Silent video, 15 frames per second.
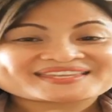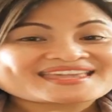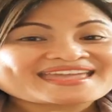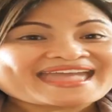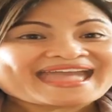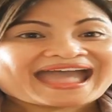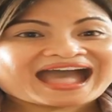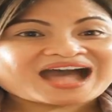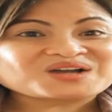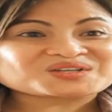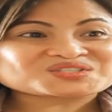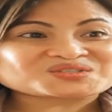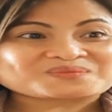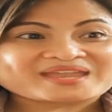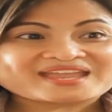How
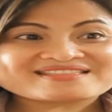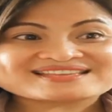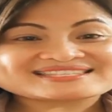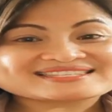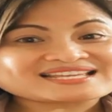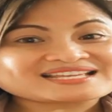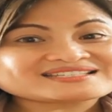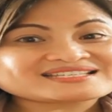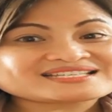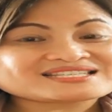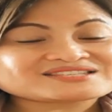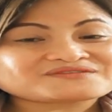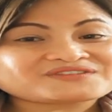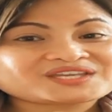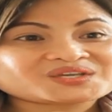to make this sentence
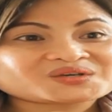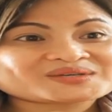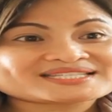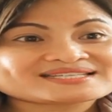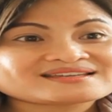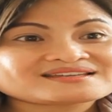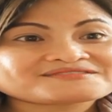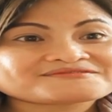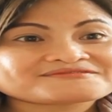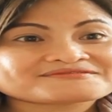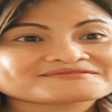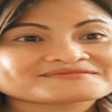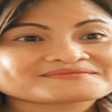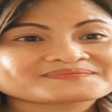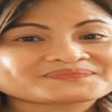
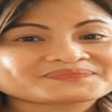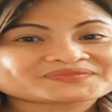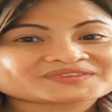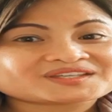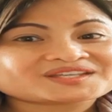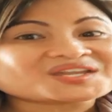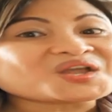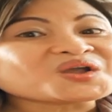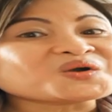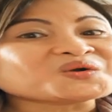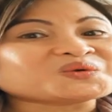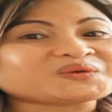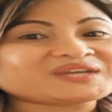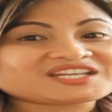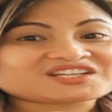figurative?
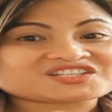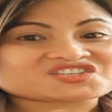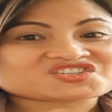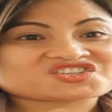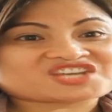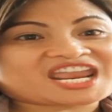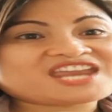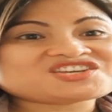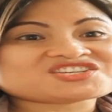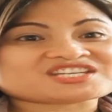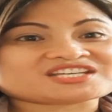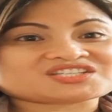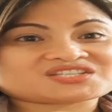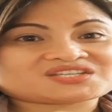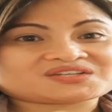We could change
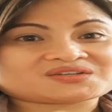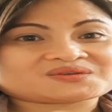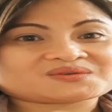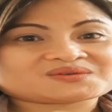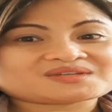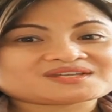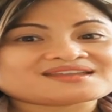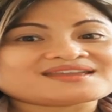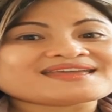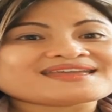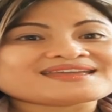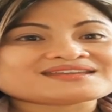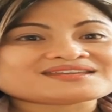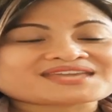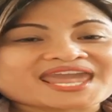it to
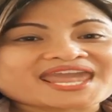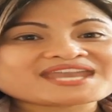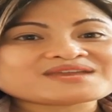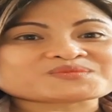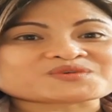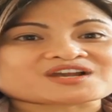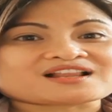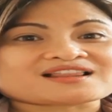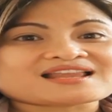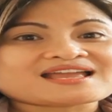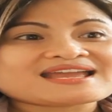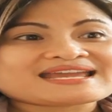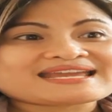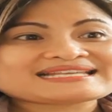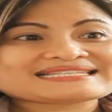Gabrielle
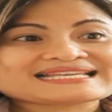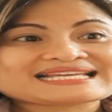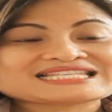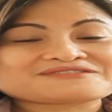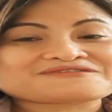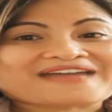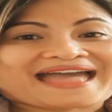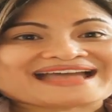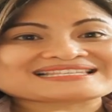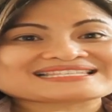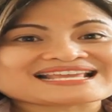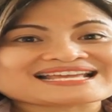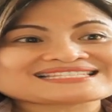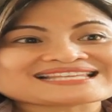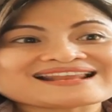is as fast
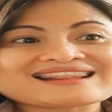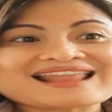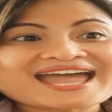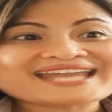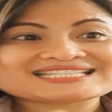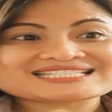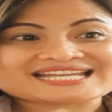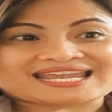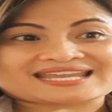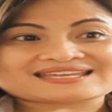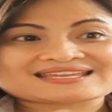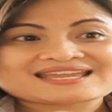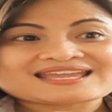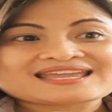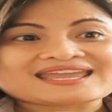as a lightning
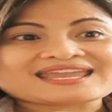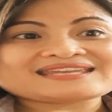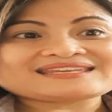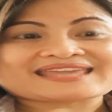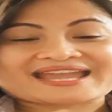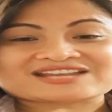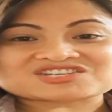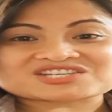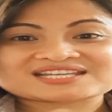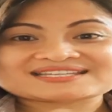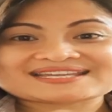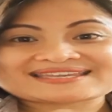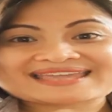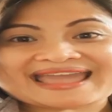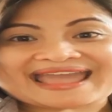in catching the
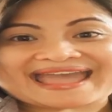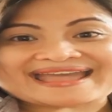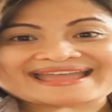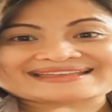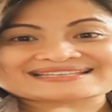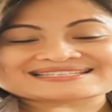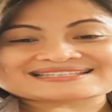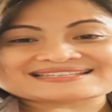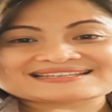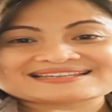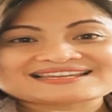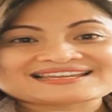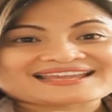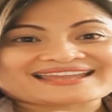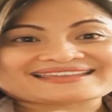cat.
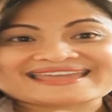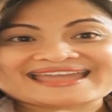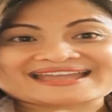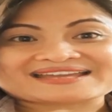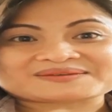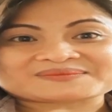Again,